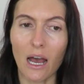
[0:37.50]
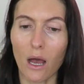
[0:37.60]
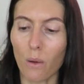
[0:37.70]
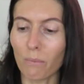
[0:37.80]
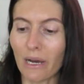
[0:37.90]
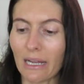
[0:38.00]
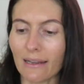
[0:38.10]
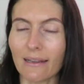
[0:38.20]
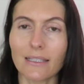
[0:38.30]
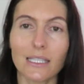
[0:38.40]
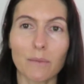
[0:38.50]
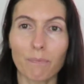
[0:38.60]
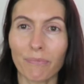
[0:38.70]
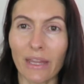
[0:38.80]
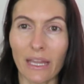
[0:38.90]
but it's
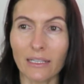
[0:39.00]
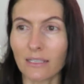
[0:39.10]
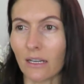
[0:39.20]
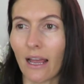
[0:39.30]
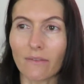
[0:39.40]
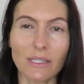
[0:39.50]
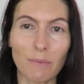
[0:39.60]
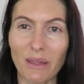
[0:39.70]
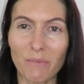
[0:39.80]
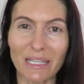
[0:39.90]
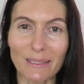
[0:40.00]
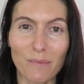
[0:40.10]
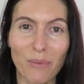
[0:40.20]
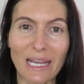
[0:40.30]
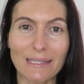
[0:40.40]
going to have some other bits
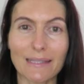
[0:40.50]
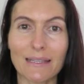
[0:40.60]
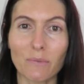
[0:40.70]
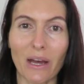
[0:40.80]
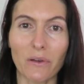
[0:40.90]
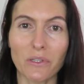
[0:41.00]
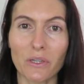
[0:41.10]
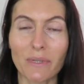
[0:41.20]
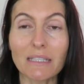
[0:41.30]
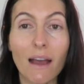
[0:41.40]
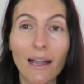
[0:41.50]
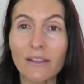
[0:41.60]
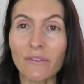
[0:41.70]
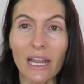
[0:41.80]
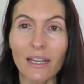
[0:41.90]
and pieces as well. So it's
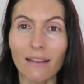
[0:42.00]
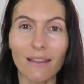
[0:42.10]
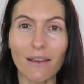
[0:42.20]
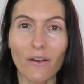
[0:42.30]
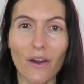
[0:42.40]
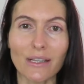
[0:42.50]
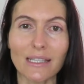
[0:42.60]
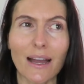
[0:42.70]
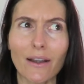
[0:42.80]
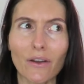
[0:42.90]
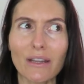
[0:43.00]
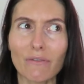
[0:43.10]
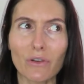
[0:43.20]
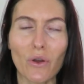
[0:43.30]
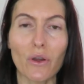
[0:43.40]
kind of anything goes. I don't
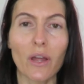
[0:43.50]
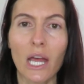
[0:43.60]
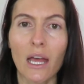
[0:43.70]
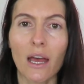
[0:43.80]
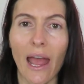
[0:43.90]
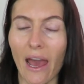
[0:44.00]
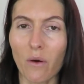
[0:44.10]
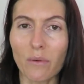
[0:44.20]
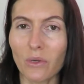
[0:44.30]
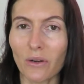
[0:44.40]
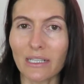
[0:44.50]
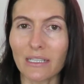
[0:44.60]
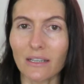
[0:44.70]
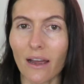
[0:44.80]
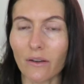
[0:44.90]
even know how I'm going
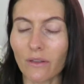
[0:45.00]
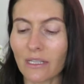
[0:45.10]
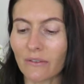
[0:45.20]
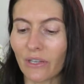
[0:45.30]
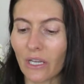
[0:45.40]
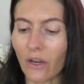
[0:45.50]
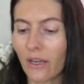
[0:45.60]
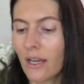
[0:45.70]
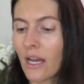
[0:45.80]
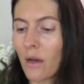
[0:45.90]
to title this video,